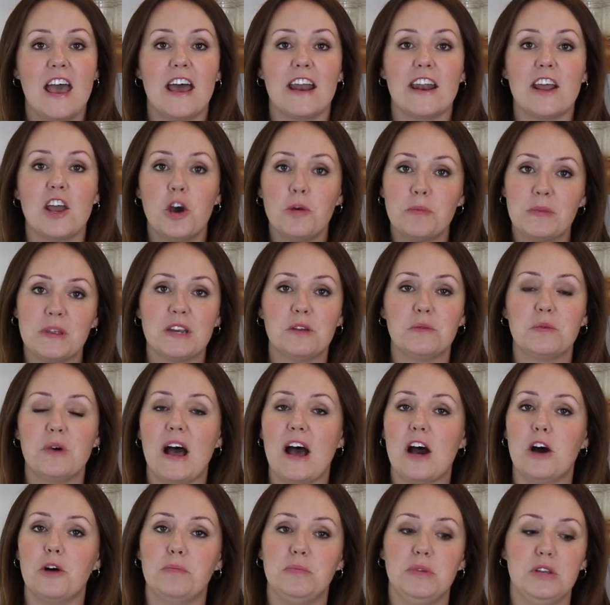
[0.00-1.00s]
and I hope that it will
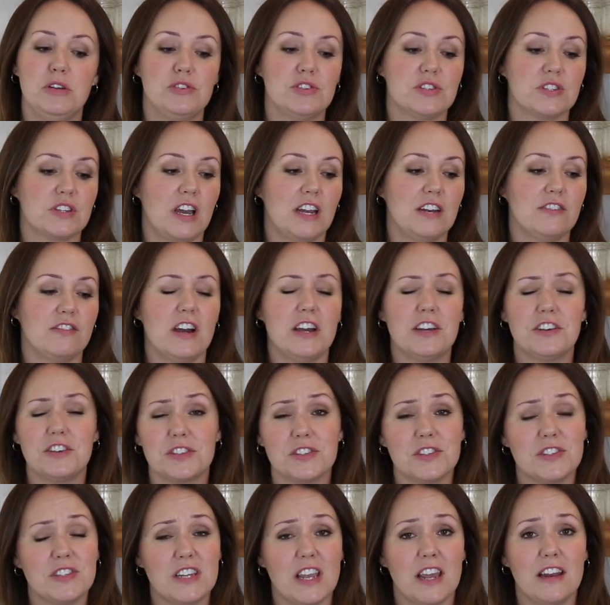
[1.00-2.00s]
help you just kind of
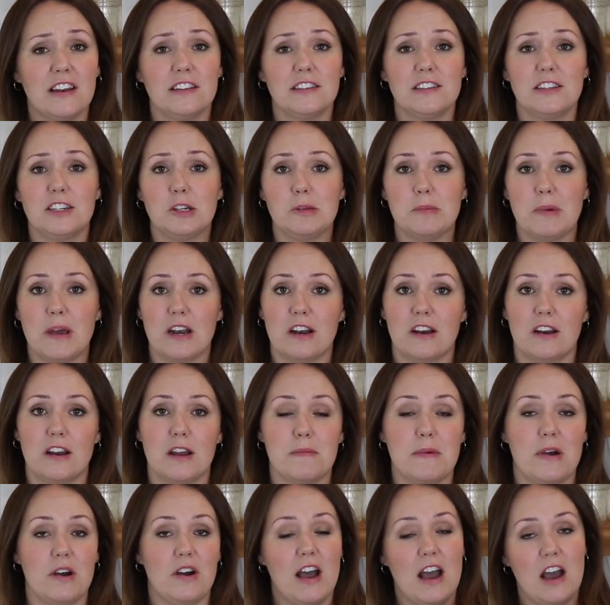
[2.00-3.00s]
understand a little better
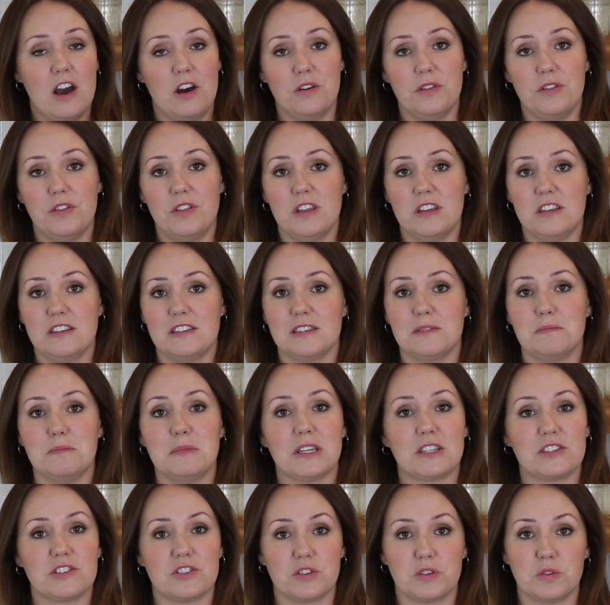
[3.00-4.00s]
about how this
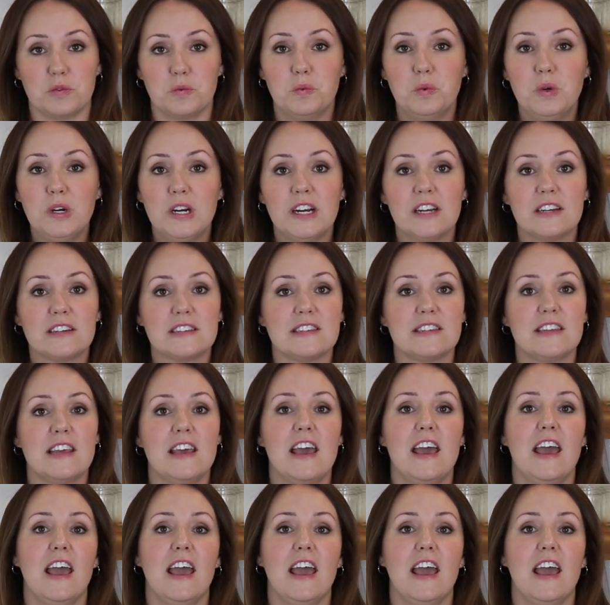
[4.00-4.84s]
mixer works